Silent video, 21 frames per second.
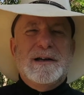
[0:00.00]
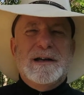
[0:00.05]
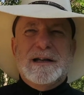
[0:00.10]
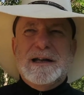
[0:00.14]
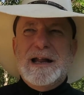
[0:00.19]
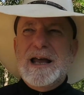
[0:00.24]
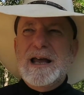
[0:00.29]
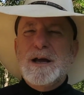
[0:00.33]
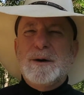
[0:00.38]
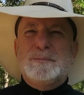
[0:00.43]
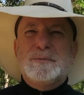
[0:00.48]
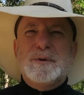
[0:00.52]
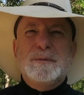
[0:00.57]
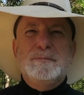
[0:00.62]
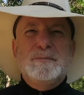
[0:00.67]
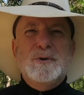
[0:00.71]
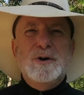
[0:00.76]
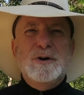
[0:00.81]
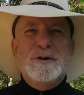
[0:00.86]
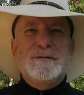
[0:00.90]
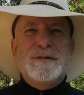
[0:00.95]
and I helped him
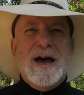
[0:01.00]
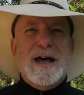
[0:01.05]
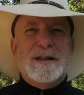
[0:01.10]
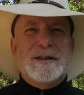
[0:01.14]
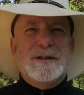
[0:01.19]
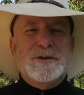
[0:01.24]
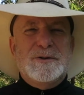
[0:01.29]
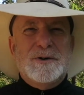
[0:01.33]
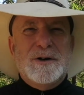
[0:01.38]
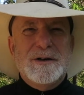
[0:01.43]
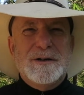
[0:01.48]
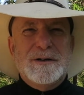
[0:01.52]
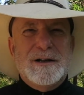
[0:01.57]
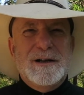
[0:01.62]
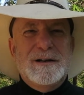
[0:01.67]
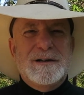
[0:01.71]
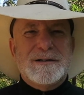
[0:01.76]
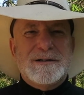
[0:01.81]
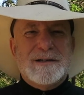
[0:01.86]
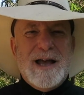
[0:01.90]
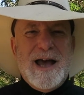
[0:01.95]
move out of the drug
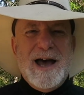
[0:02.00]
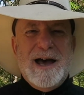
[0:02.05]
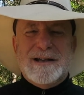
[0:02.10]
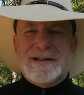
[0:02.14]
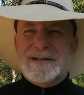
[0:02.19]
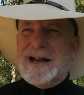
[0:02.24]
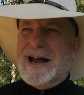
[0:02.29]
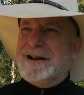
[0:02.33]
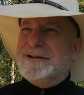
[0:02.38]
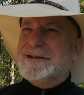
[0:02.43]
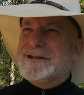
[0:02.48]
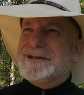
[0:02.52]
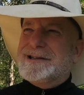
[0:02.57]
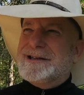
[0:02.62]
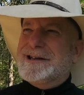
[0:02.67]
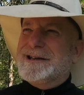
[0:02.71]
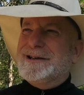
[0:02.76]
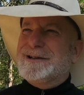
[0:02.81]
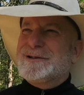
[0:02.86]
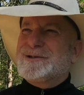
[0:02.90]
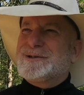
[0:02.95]
dealer's house. And I just
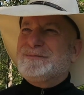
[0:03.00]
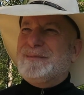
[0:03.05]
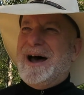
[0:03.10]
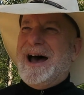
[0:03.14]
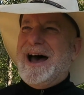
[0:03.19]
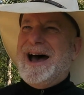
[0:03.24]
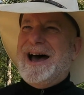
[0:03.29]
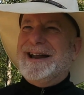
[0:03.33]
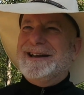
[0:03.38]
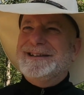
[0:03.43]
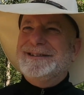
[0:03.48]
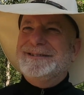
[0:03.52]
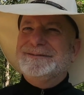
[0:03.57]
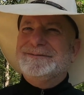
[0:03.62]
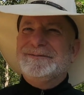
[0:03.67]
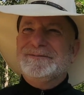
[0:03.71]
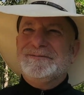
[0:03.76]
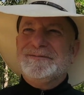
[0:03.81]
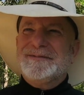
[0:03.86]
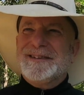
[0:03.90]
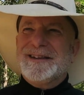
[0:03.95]
sitting there smiling,
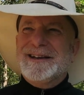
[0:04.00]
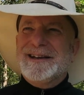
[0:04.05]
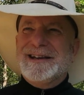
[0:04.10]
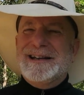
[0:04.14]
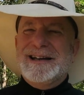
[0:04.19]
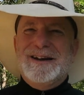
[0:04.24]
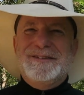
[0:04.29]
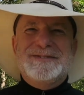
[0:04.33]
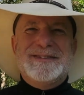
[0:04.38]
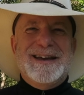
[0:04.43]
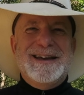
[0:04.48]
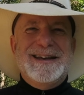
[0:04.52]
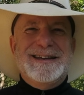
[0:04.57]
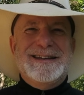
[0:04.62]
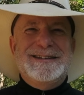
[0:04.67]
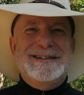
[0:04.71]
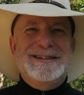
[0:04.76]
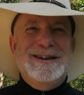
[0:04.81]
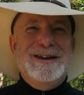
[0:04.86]
and I'm thinking,